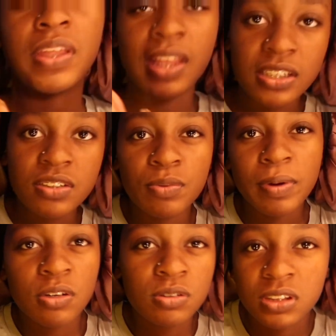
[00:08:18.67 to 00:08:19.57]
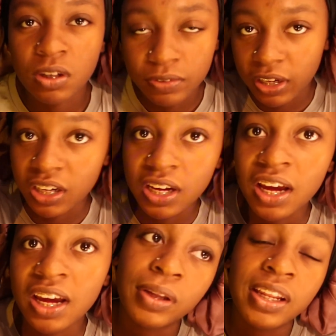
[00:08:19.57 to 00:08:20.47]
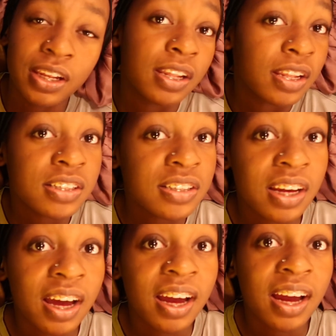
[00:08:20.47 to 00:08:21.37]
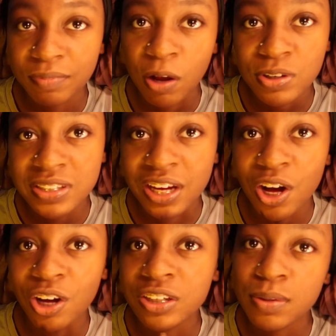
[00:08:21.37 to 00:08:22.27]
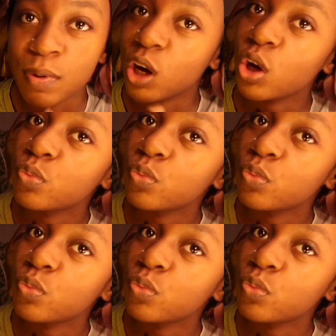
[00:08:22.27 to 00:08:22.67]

That's it for my little self-care night. I really need this tonight. I'll see y'all tomorrow.